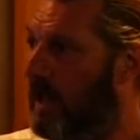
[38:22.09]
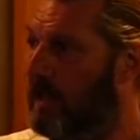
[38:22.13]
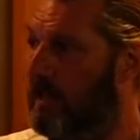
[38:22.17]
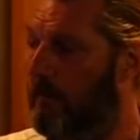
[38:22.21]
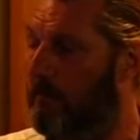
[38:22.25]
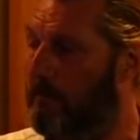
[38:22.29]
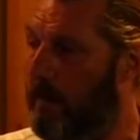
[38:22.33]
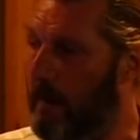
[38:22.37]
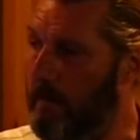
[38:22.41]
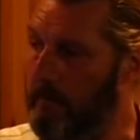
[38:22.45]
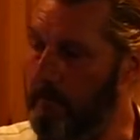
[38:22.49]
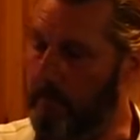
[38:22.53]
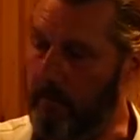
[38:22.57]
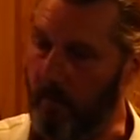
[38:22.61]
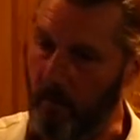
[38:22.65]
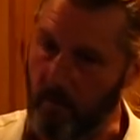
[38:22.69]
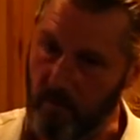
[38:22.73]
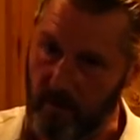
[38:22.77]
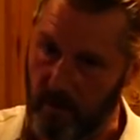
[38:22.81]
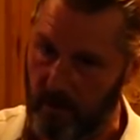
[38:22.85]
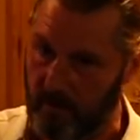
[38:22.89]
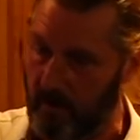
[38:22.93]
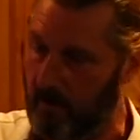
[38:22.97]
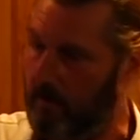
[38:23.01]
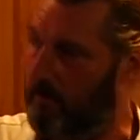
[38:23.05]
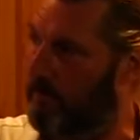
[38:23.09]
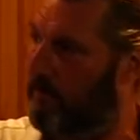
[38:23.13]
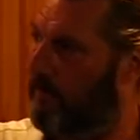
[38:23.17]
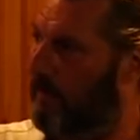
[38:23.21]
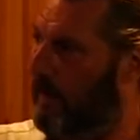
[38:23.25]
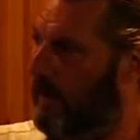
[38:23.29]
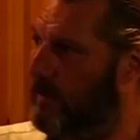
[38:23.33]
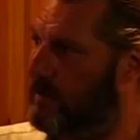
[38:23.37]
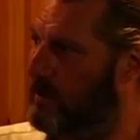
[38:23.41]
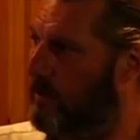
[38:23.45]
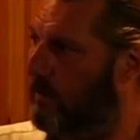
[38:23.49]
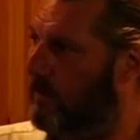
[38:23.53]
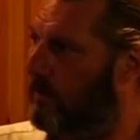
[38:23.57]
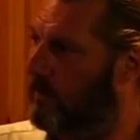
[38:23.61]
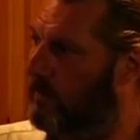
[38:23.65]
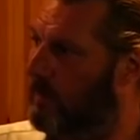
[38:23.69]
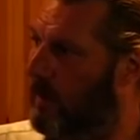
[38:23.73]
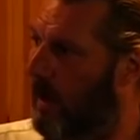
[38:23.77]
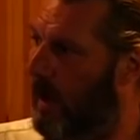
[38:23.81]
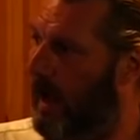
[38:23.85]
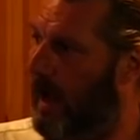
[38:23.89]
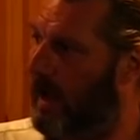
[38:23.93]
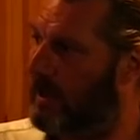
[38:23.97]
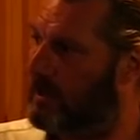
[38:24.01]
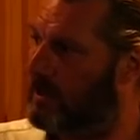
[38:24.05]
The Pimple, another feature, was
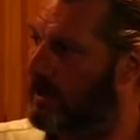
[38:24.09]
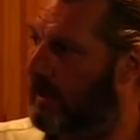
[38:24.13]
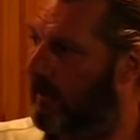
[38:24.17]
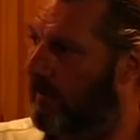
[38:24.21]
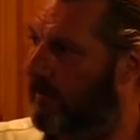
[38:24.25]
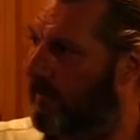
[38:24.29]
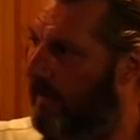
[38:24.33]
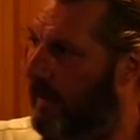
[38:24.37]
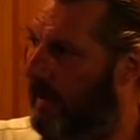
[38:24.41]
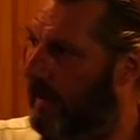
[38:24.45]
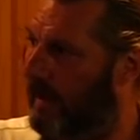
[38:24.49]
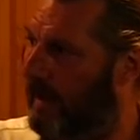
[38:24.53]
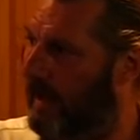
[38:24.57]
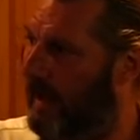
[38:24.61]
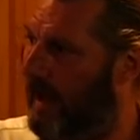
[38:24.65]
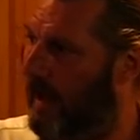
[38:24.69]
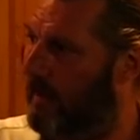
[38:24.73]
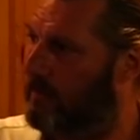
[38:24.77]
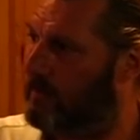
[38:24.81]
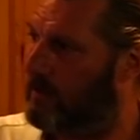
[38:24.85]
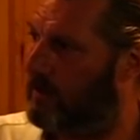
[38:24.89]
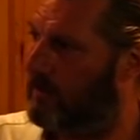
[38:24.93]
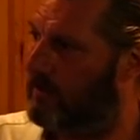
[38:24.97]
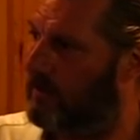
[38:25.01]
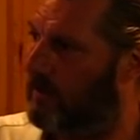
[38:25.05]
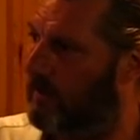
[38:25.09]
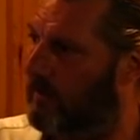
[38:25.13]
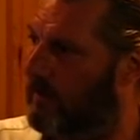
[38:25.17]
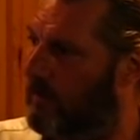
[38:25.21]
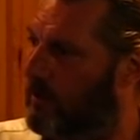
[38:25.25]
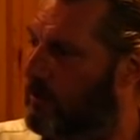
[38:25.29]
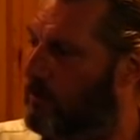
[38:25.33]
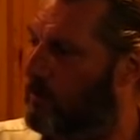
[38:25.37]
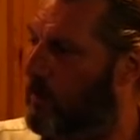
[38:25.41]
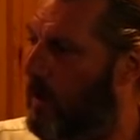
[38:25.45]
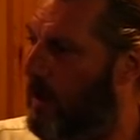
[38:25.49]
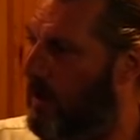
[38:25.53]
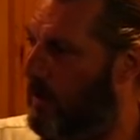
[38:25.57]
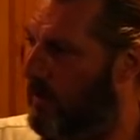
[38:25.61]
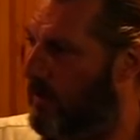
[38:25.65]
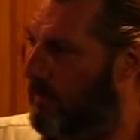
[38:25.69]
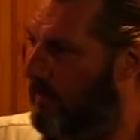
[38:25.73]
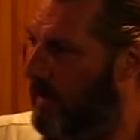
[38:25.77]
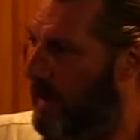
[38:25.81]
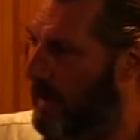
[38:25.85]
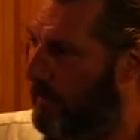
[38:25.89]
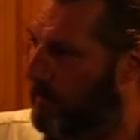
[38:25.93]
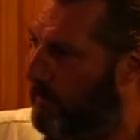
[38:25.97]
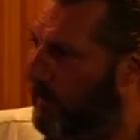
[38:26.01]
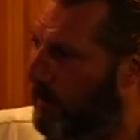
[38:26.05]
not actually finally captured until the 12th
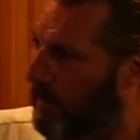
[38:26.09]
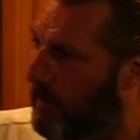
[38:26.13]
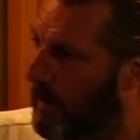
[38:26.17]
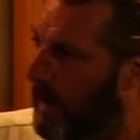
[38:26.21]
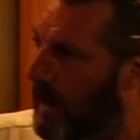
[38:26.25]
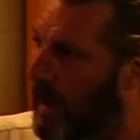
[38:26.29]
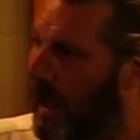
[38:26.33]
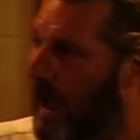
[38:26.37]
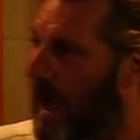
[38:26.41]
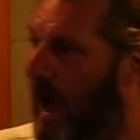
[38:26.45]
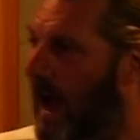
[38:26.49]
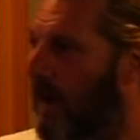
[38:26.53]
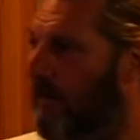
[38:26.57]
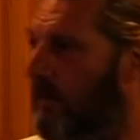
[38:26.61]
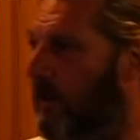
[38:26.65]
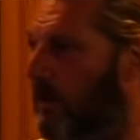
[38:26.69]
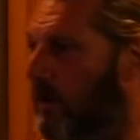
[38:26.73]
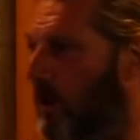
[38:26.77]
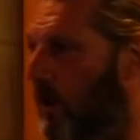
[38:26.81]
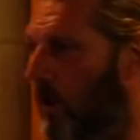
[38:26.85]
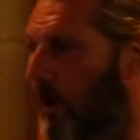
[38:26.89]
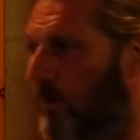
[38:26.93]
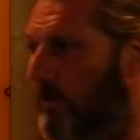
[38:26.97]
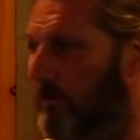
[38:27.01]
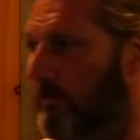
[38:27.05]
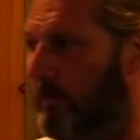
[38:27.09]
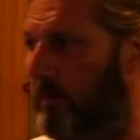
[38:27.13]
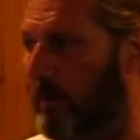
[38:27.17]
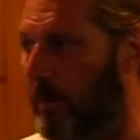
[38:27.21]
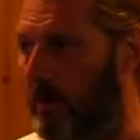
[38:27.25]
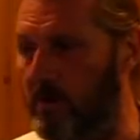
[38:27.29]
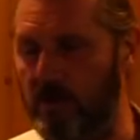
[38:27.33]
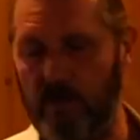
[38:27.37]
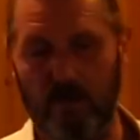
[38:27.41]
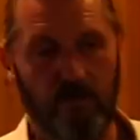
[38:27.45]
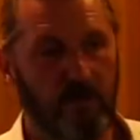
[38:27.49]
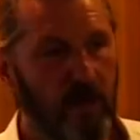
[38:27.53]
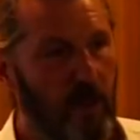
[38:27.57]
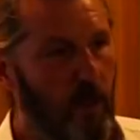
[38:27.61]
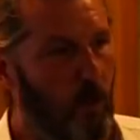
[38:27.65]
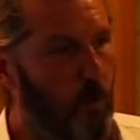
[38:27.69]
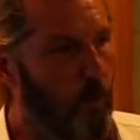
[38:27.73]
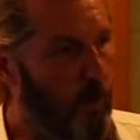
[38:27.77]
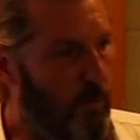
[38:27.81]
of April, and the northern portion of Hill